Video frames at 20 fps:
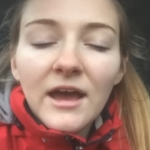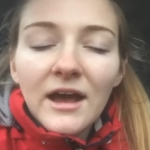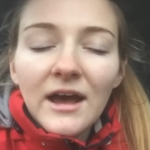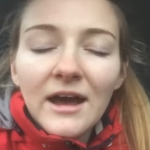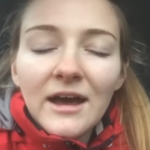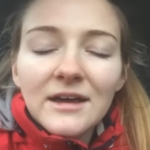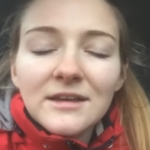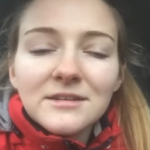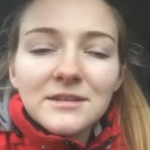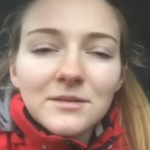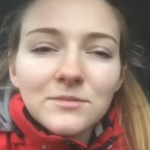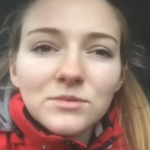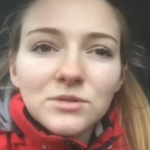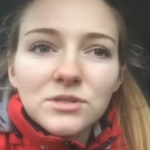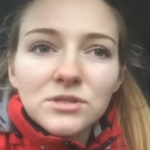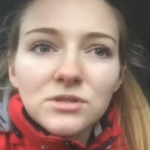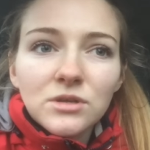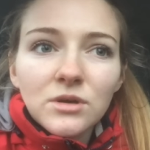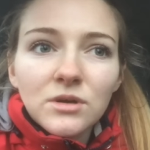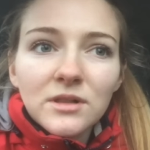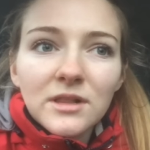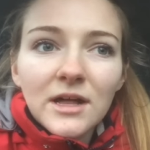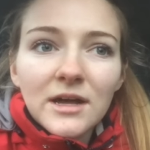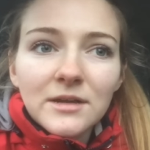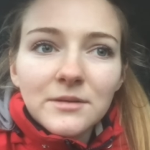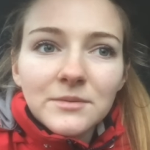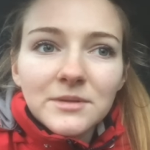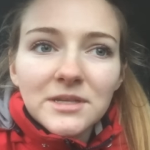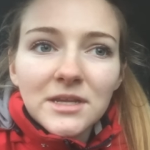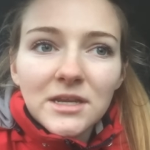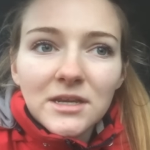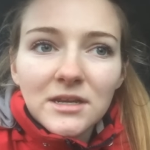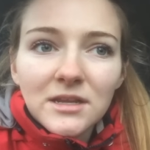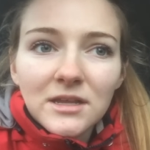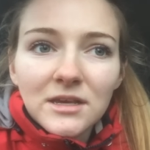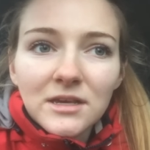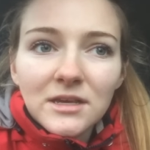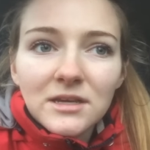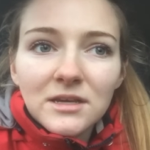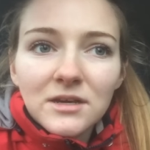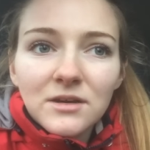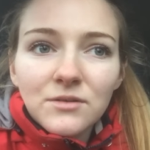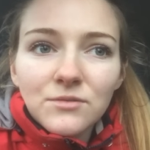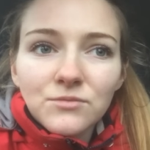And I'm just so glad we didn't like